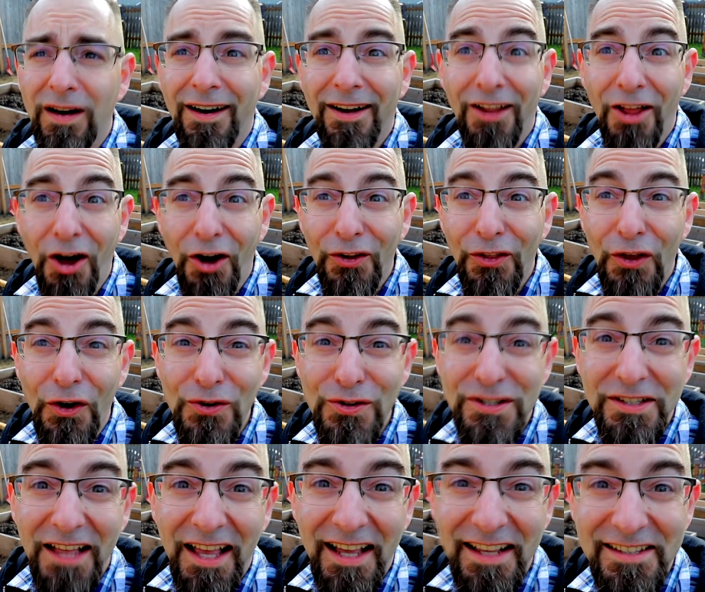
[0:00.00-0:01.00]
Along
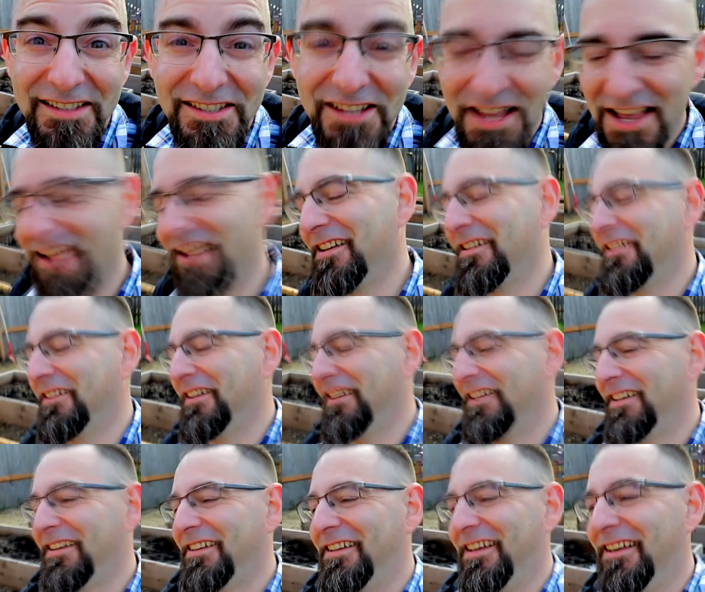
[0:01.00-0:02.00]
those lines.
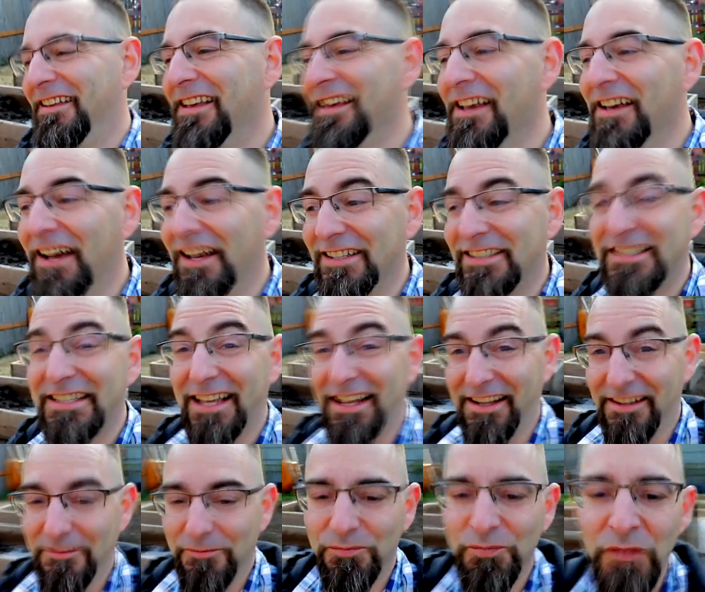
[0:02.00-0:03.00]
I
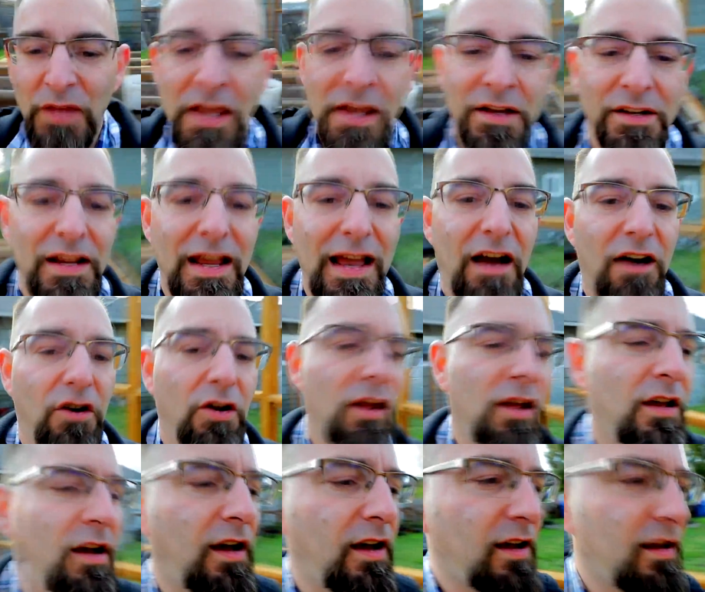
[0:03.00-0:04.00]
said it. Now,
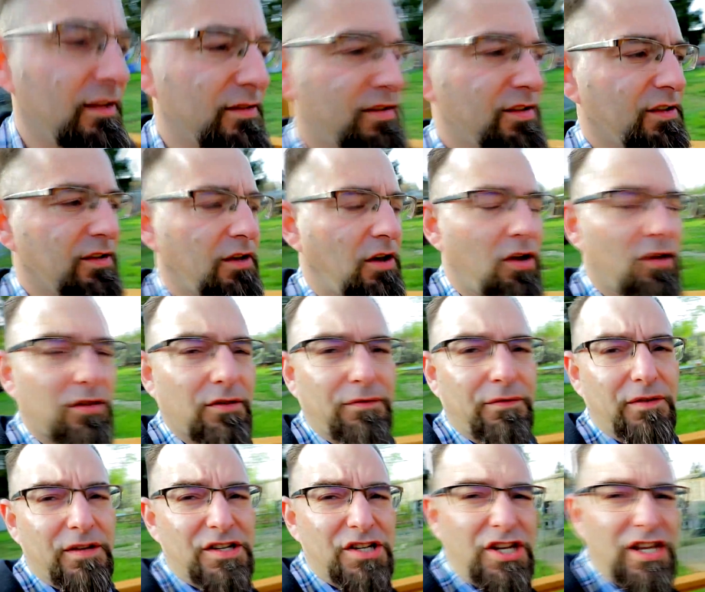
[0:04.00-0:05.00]
to all the
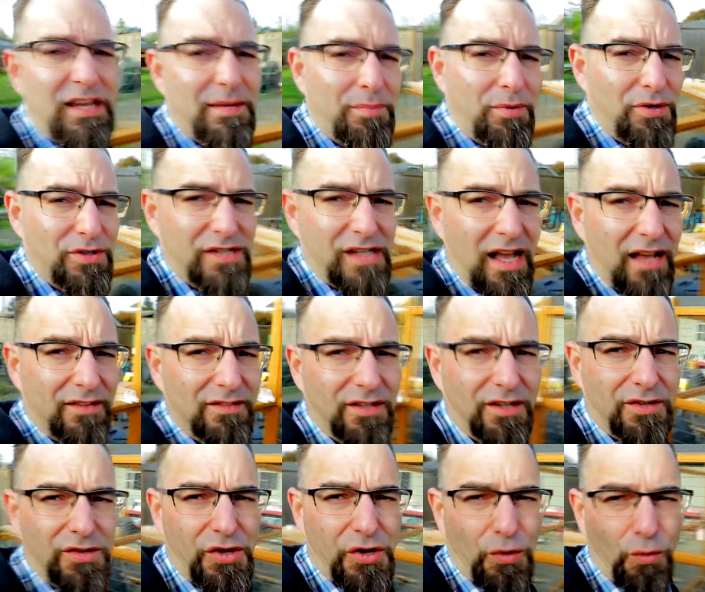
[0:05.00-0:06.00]
fish keepers out
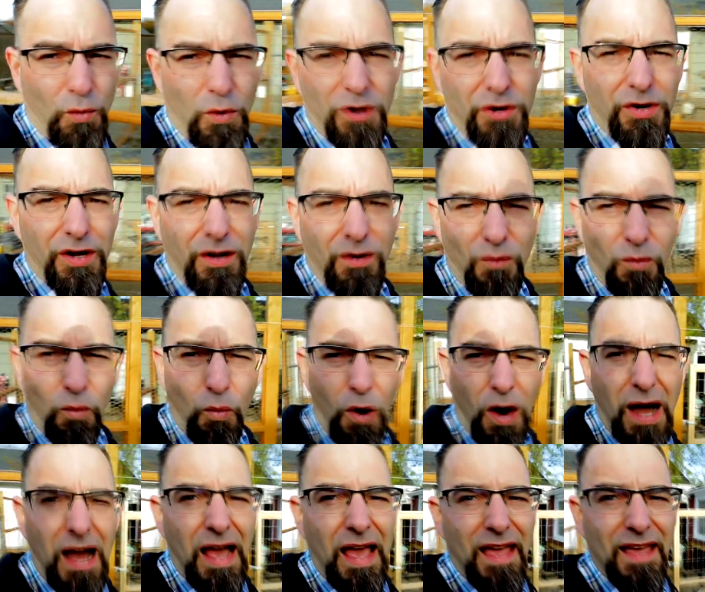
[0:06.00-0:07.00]
there that are wondering
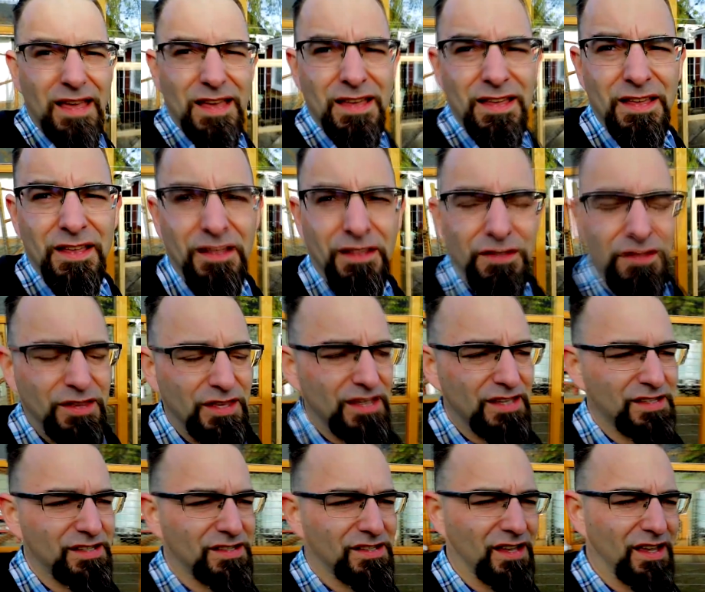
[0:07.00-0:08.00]
why
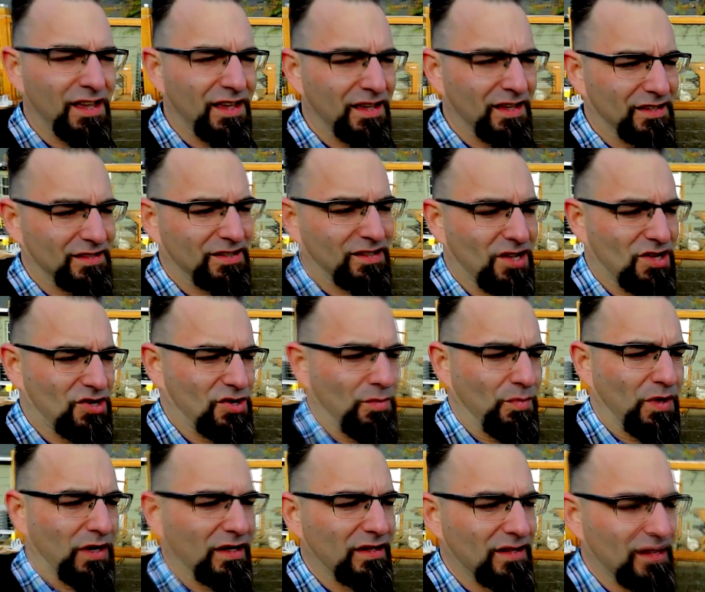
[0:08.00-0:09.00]
this is such a
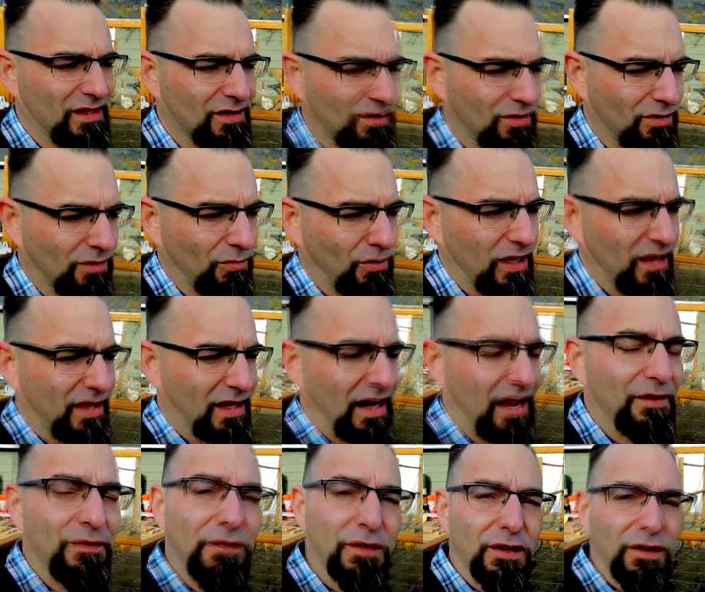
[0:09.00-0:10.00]
big deal, the way that
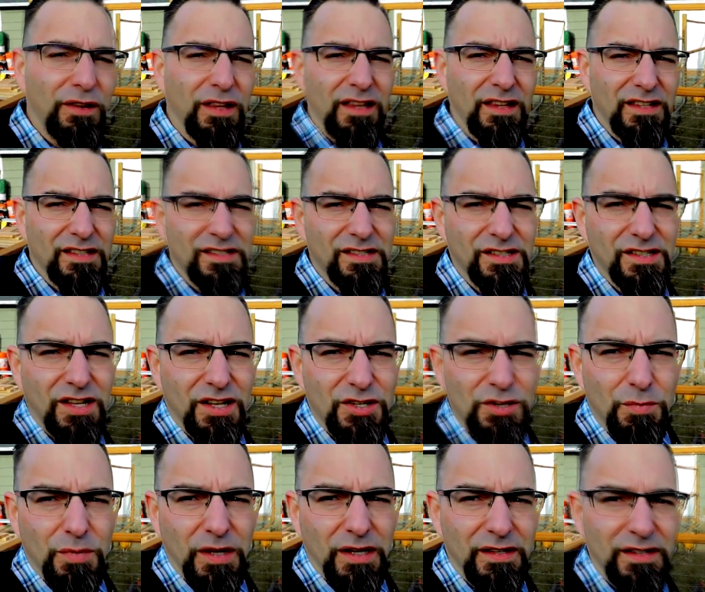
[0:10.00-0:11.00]
I feel that this is
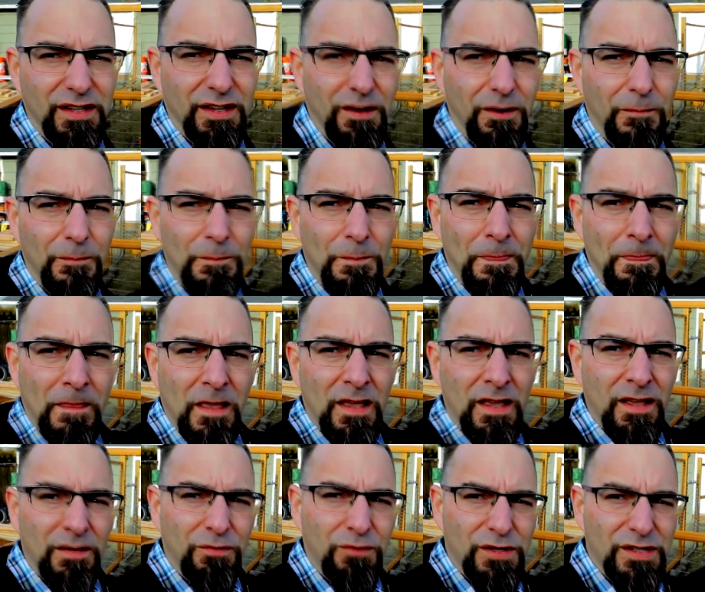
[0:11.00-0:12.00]
such a big deal,
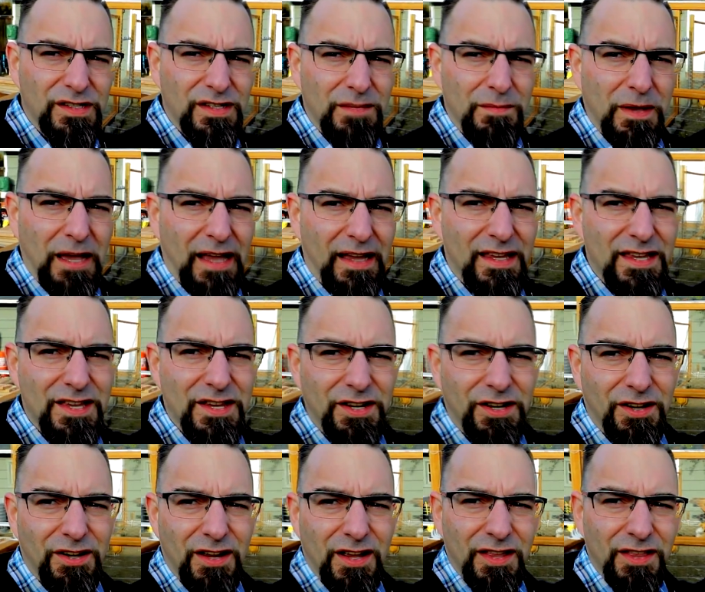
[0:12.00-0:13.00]
if we see back
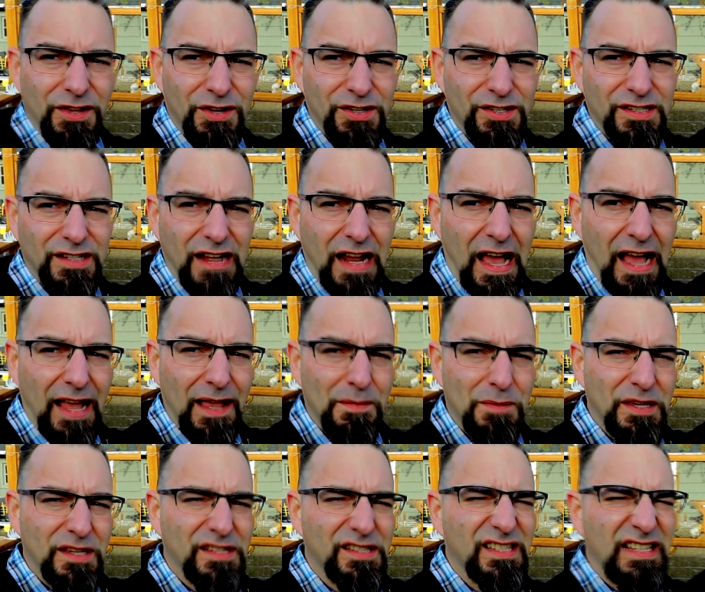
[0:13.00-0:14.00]
here, there's an
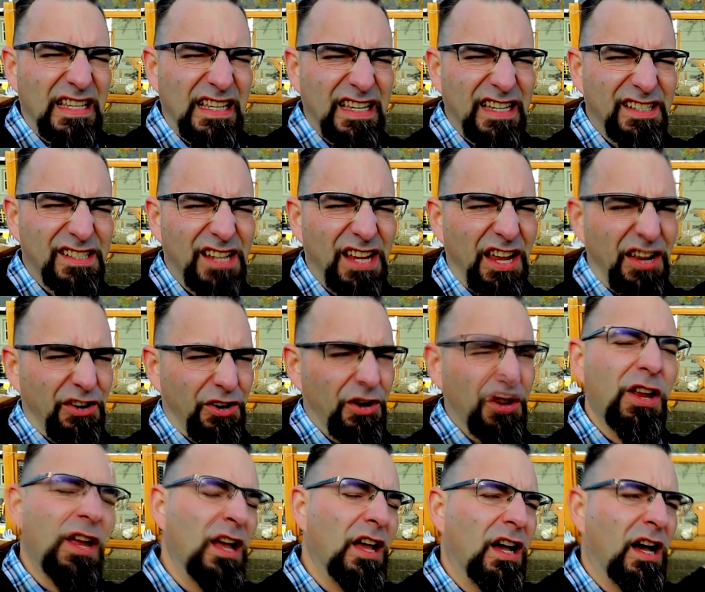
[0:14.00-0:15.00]
IBC container,